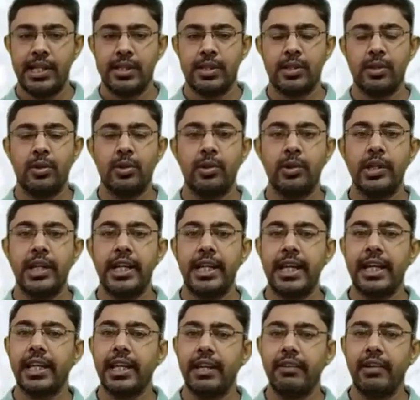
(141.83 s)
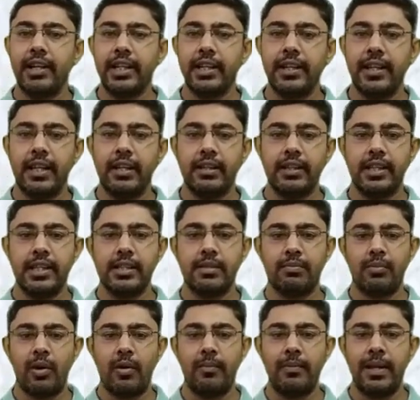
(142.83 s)
So data given in
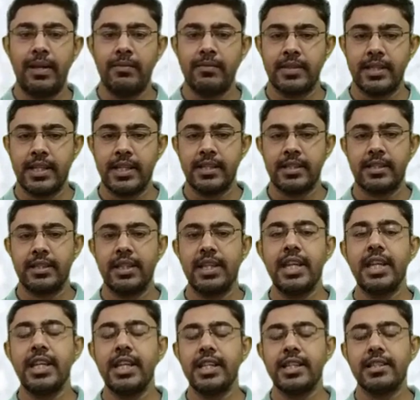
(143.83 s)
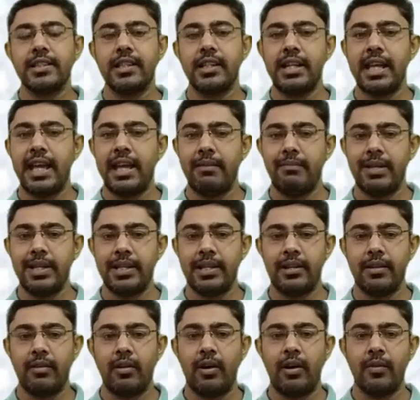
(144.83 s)
these problems is B is the
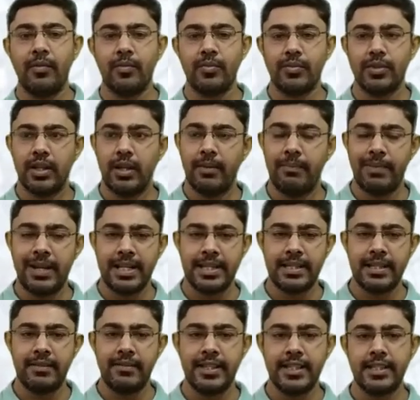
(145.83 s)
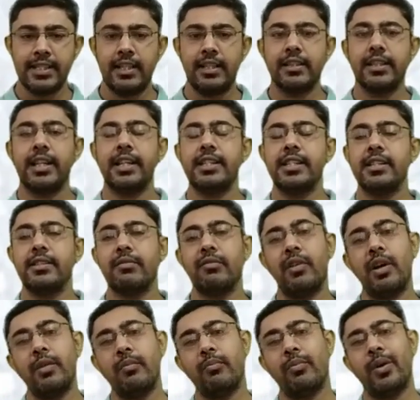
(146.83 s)
diameter of the pressure vessel that is
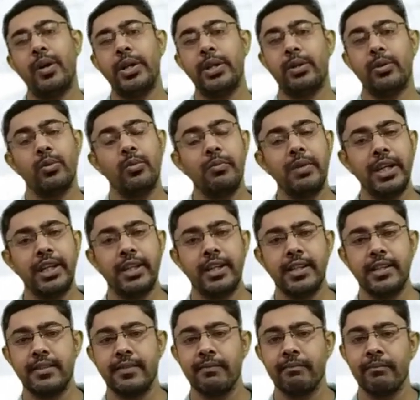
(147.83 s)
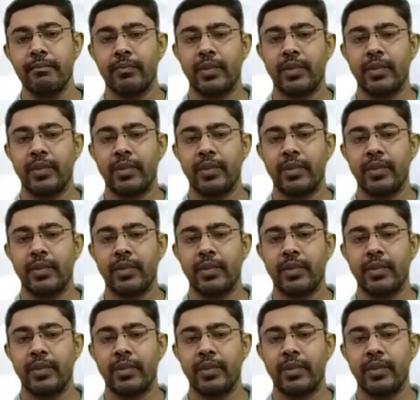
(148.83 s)
1.2 meters.